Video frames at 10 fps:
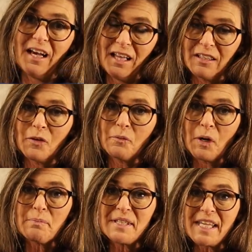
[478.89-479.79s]
a little
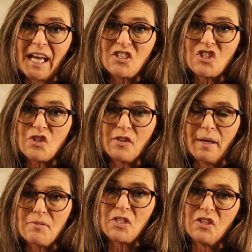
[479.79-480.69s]
rope attached to
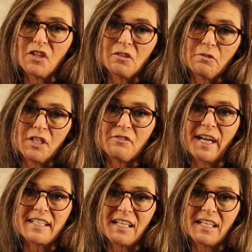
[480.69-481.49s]
so you can redirect